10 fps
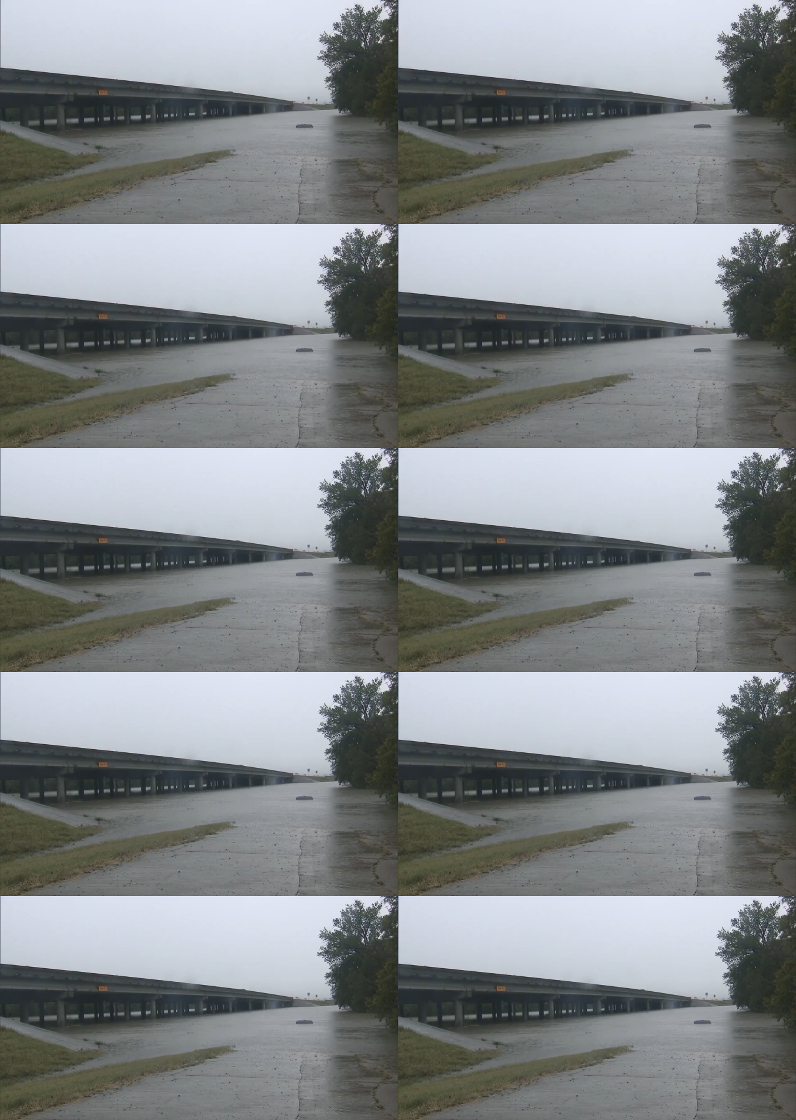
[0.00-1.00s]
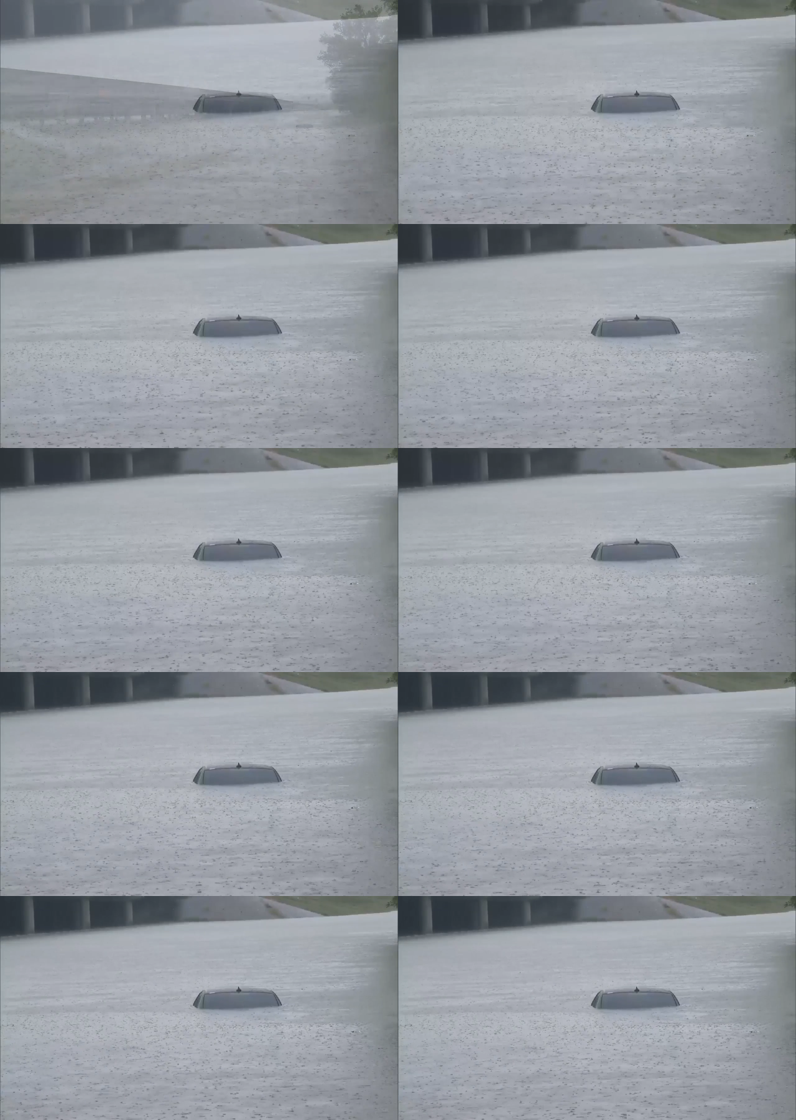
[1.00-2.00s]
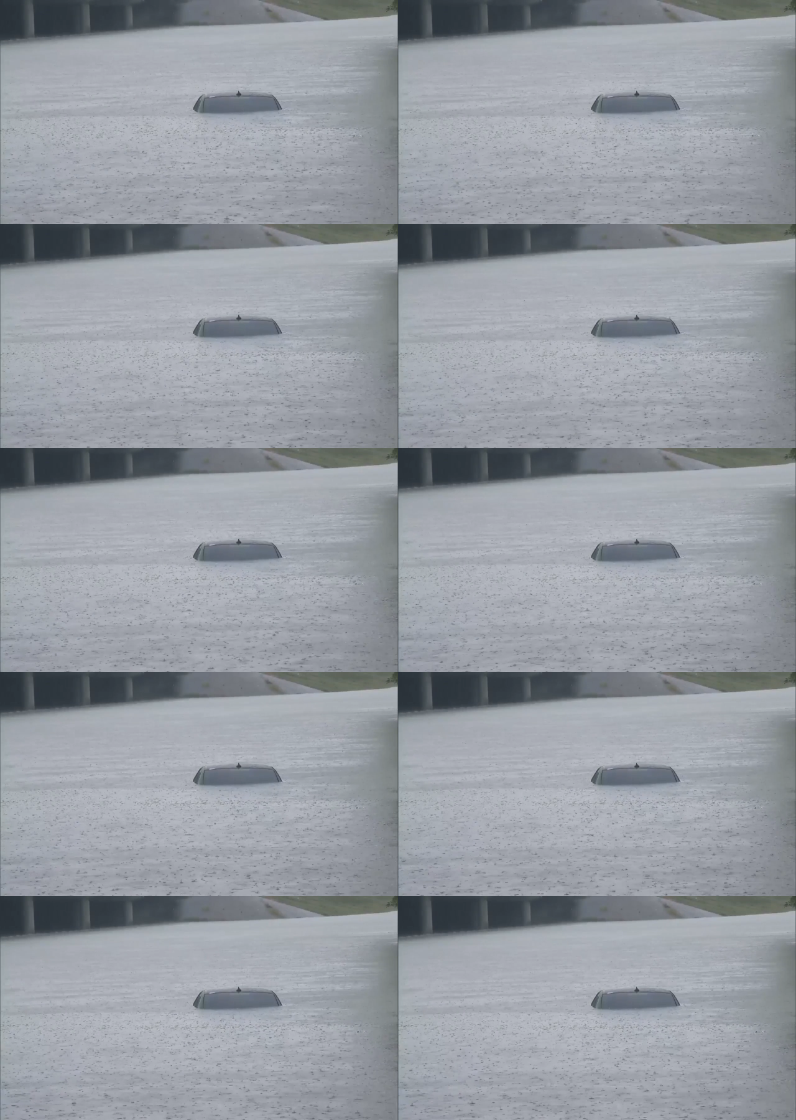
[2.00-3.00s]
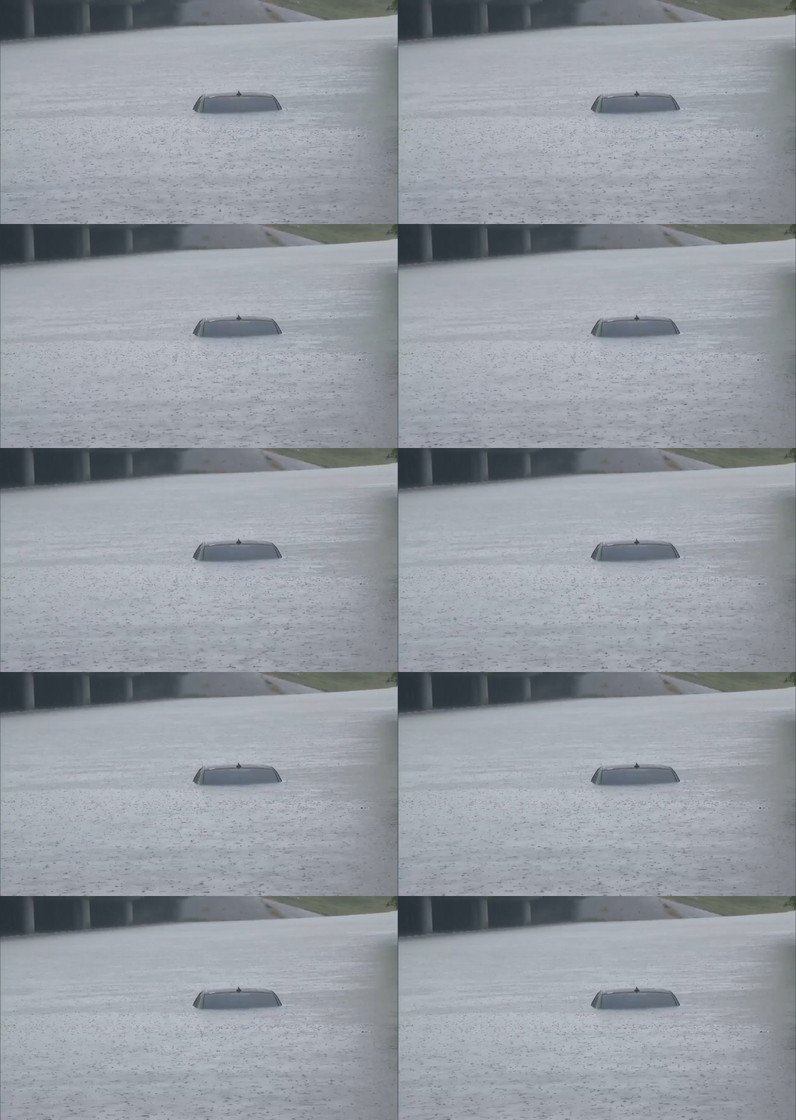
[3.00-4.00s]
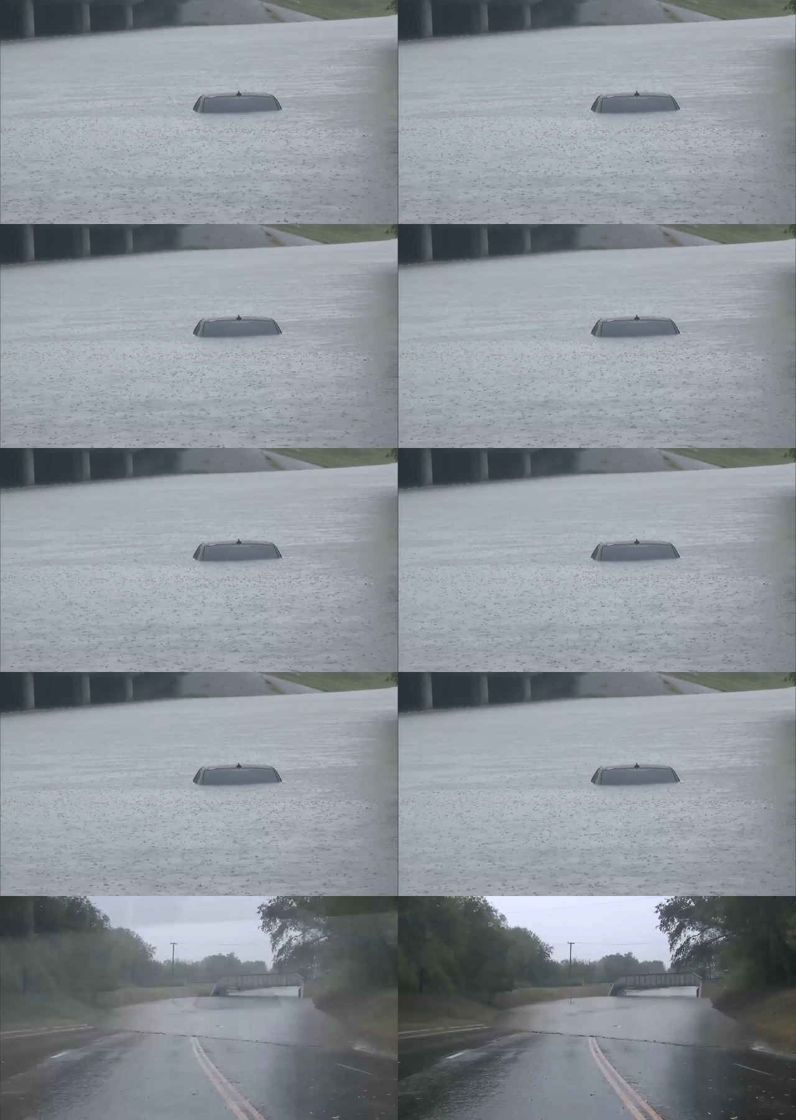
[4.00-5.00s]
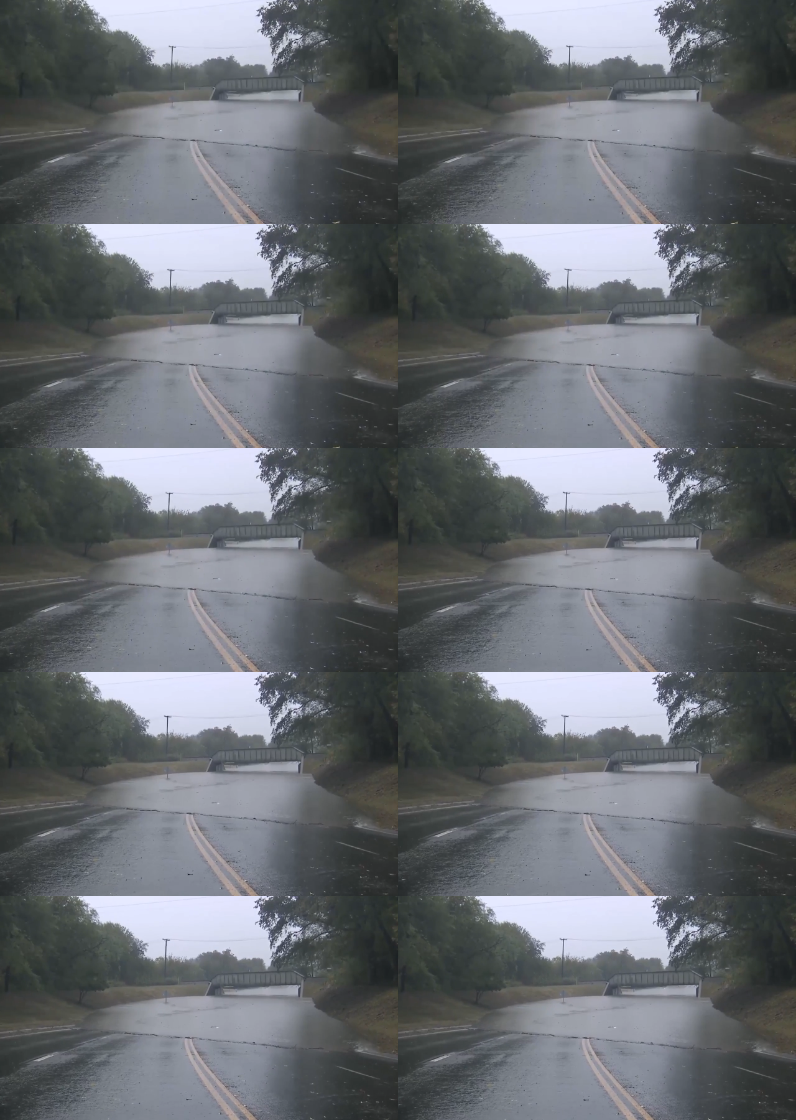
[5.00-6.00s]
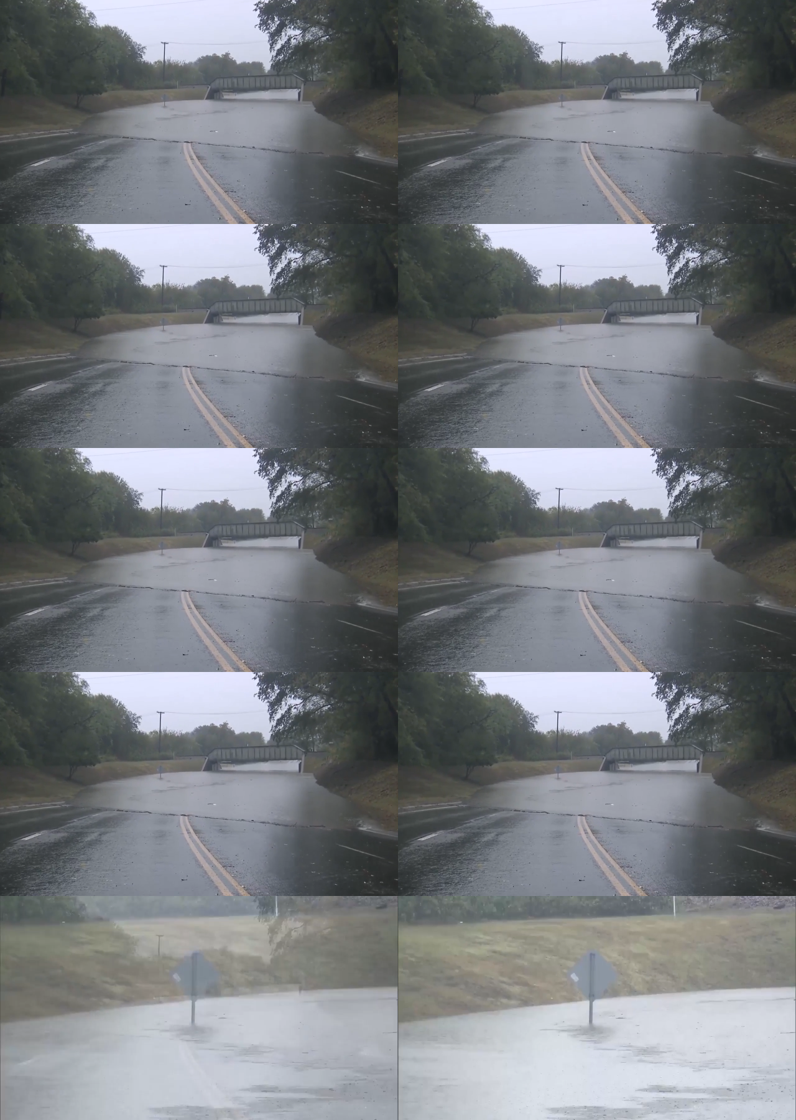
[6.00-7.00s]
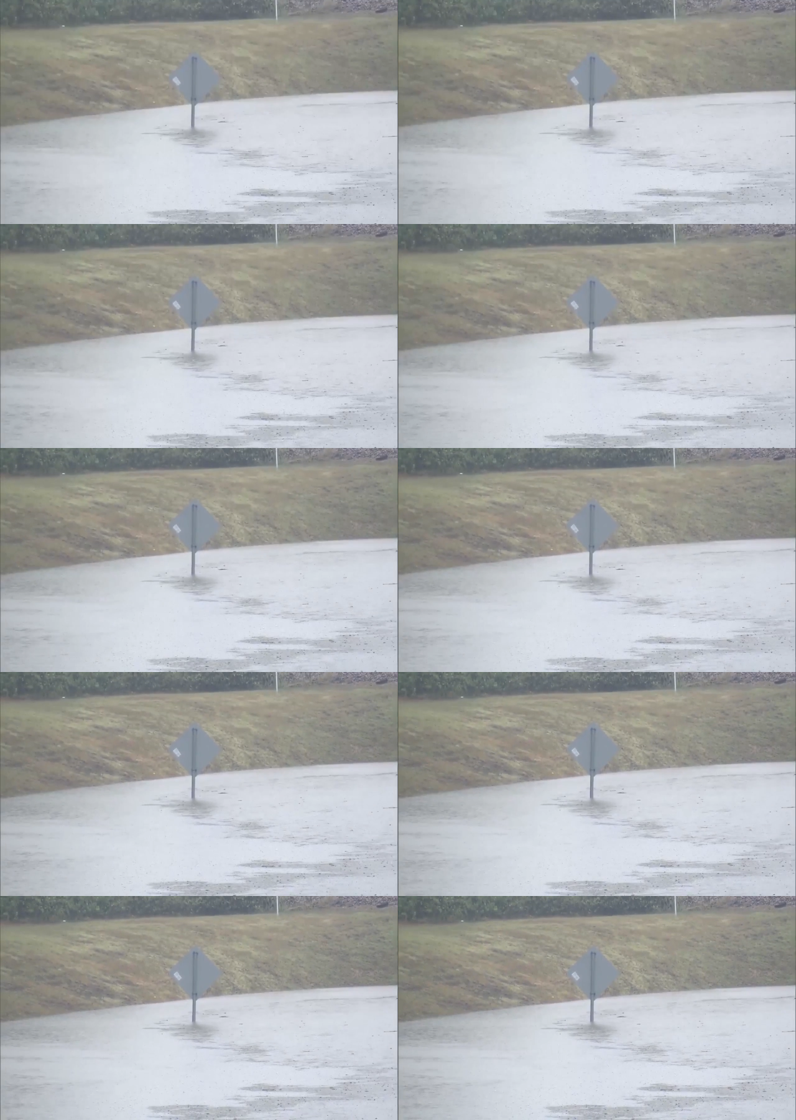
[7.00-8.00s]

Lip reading: (no speaker visible)